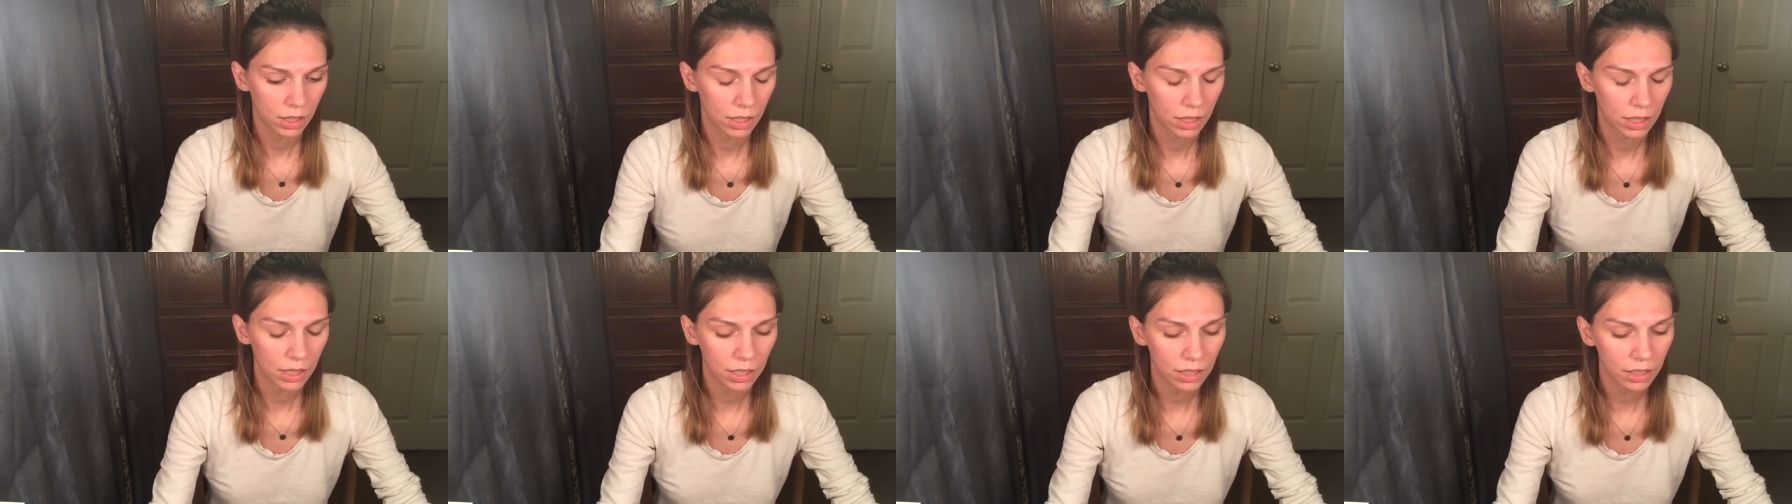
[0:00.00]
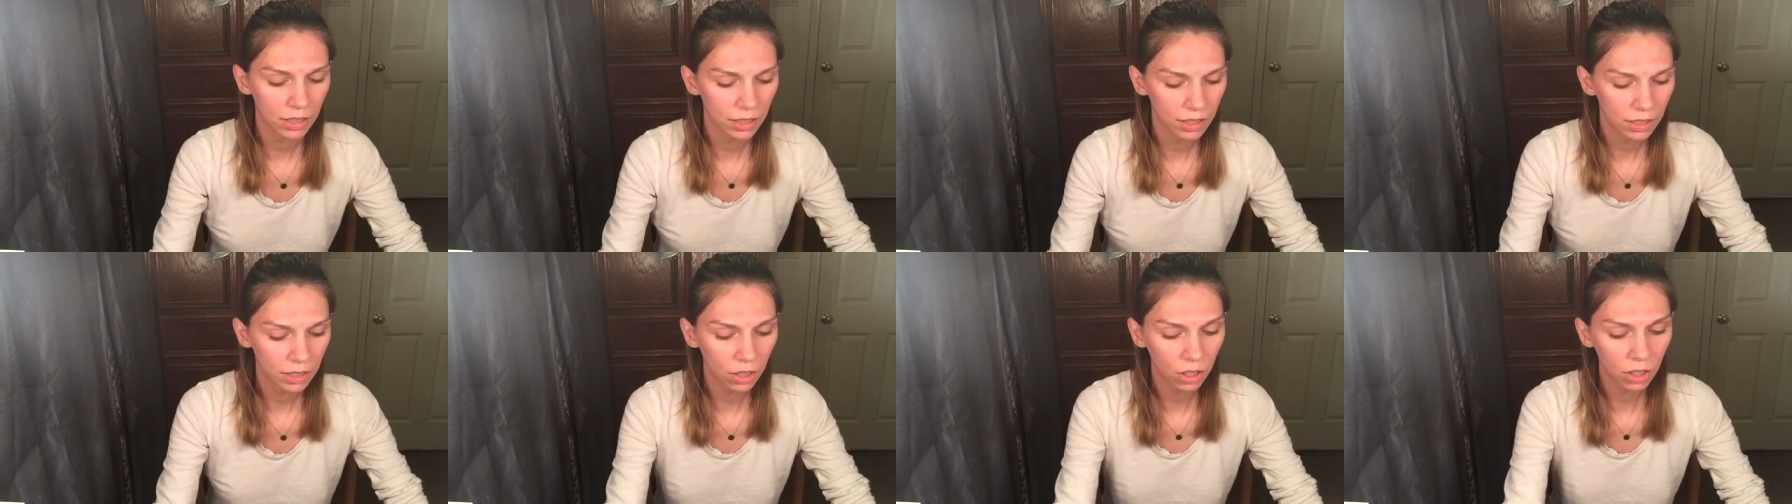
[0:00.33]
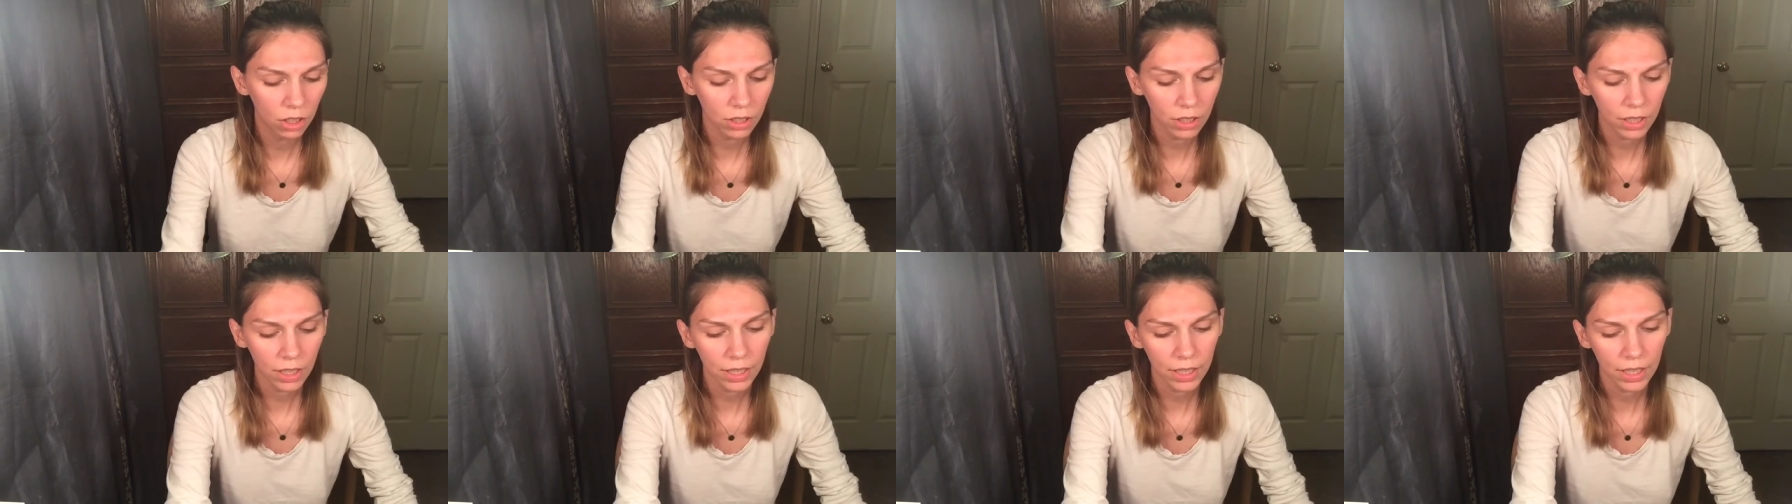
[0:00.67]
It
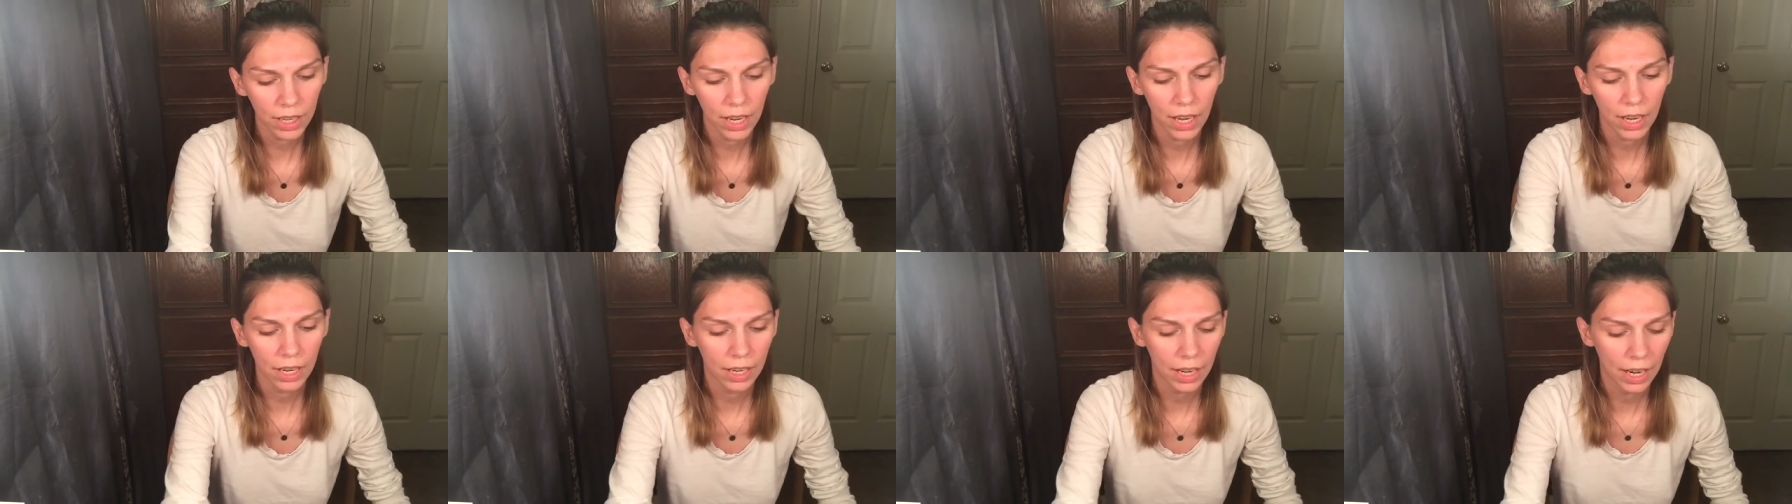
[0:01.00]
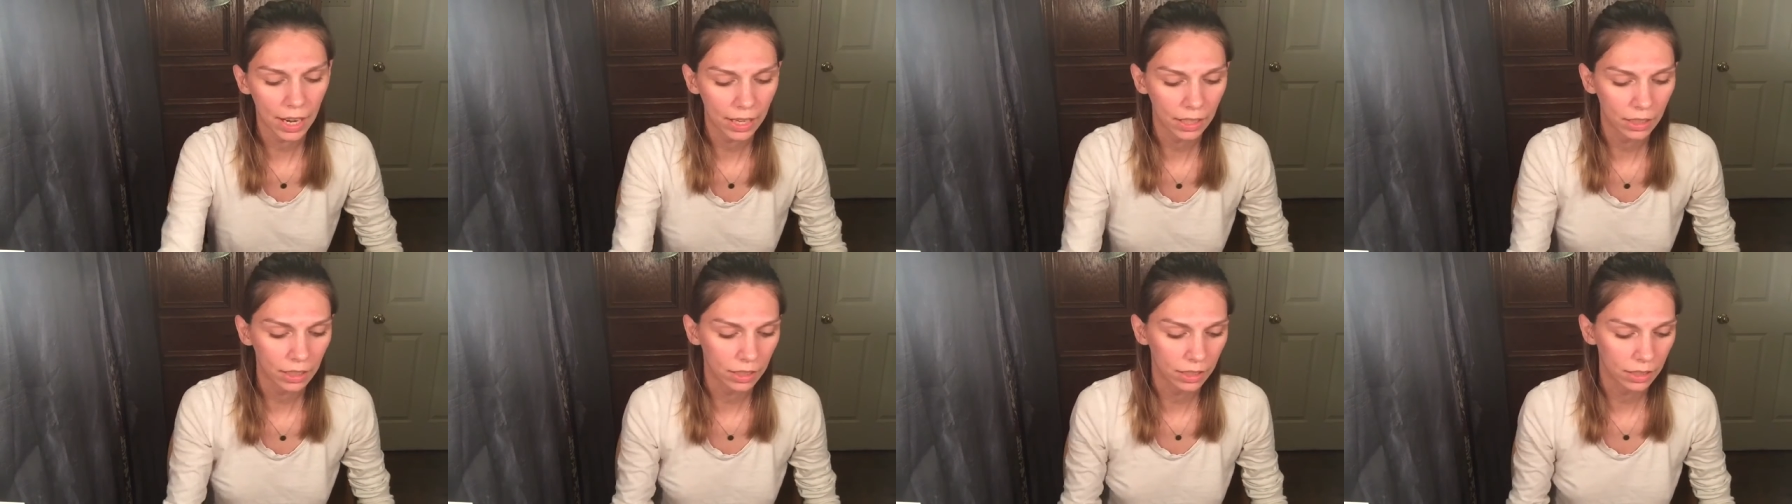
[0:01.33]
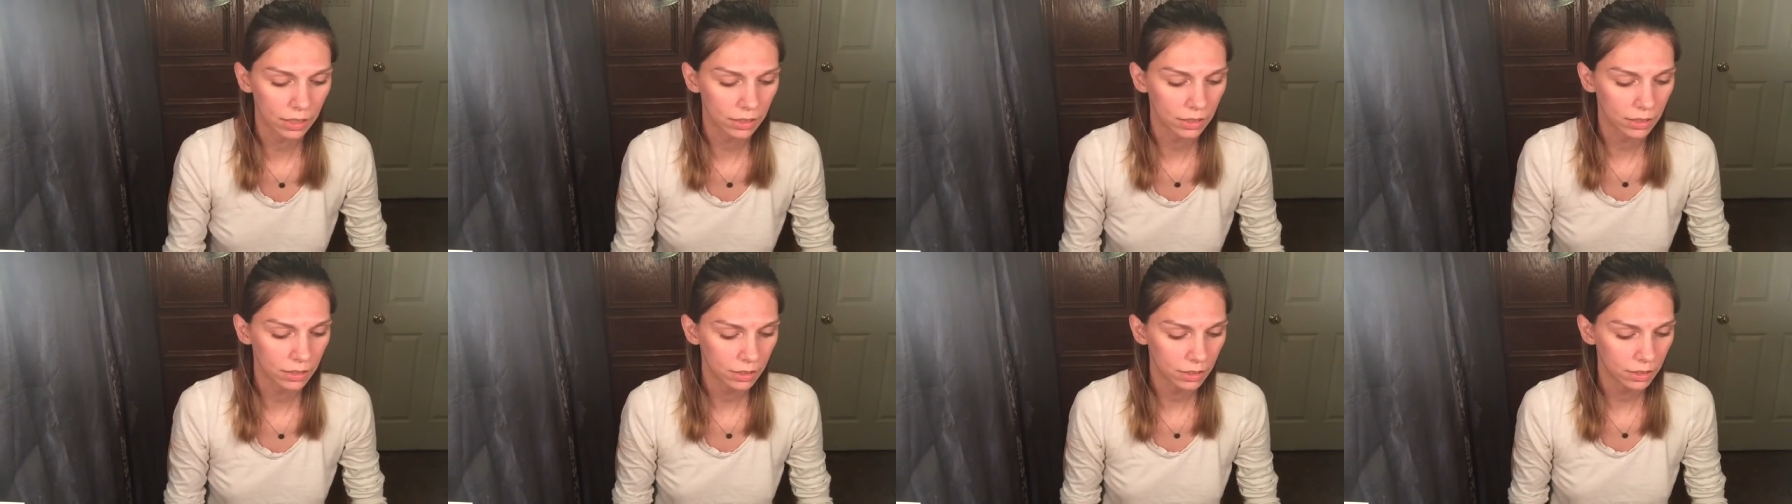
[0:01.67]
looked like I had
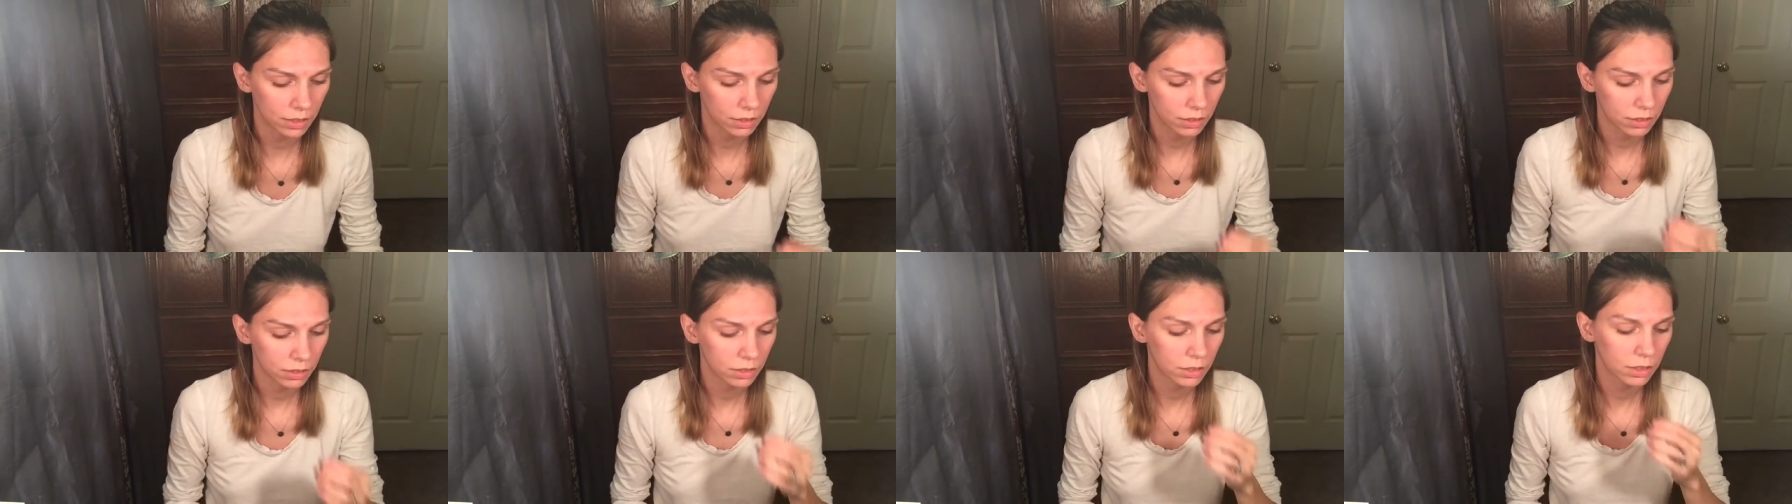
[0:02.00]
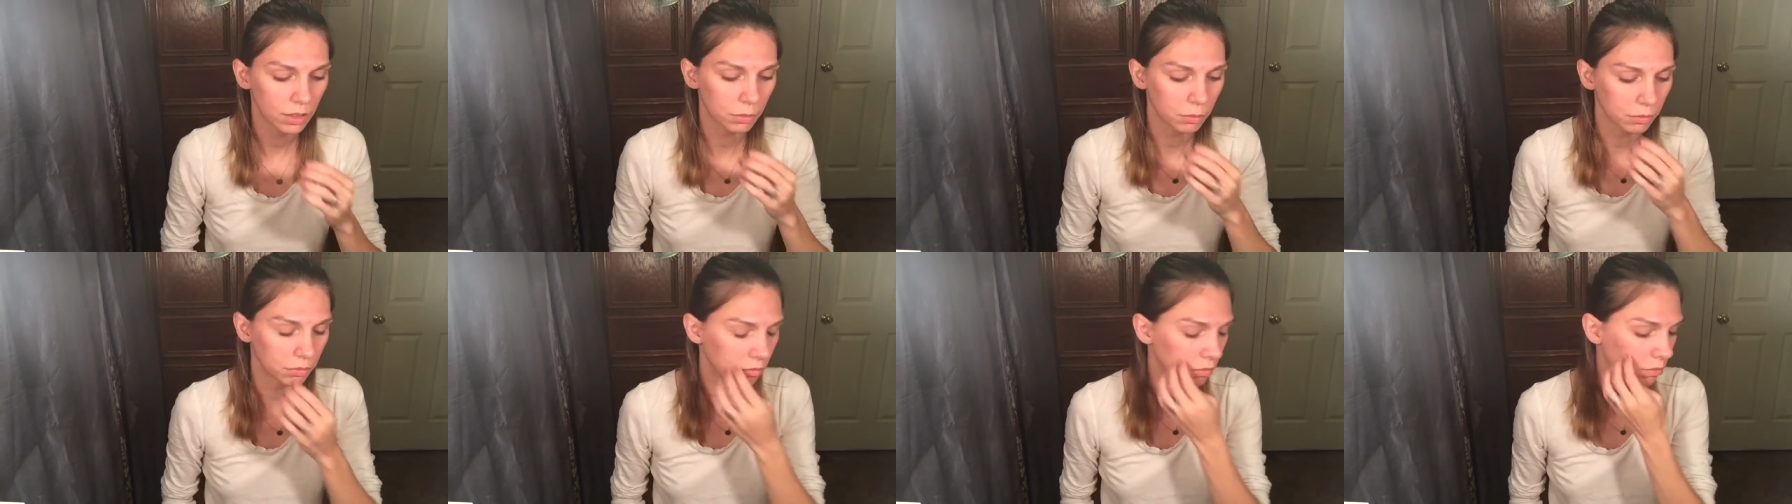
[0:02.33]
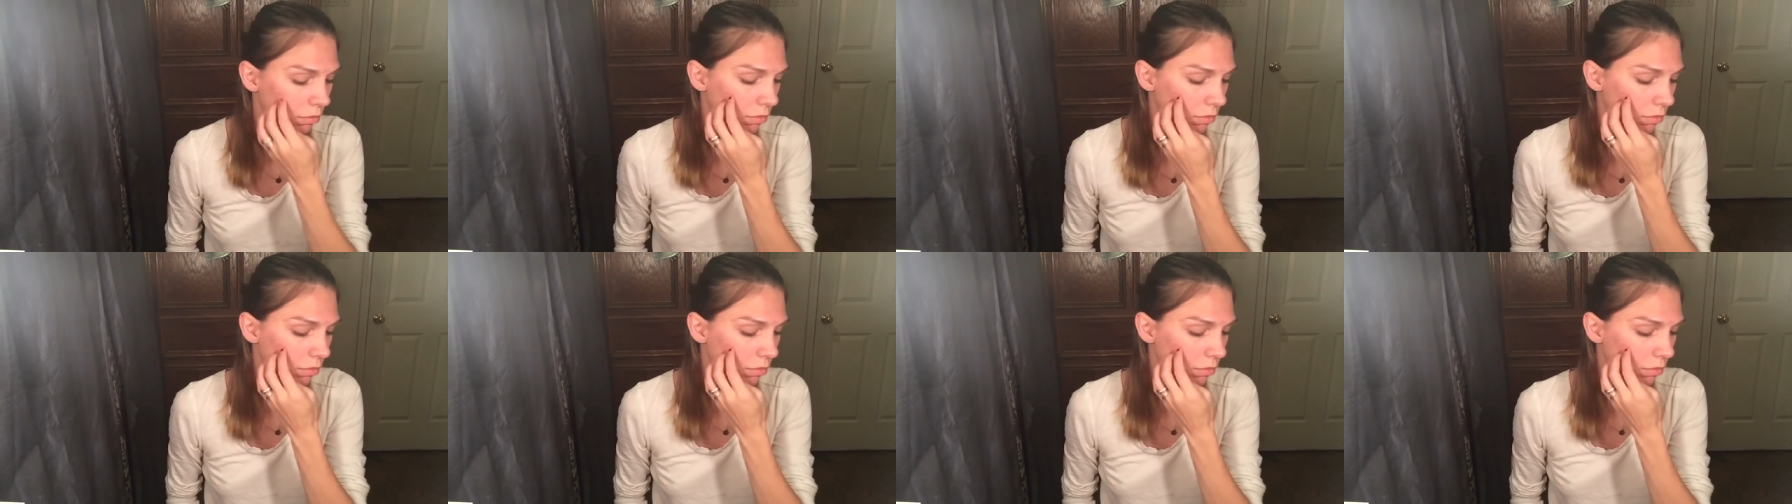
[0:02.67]
highlights. Hmm.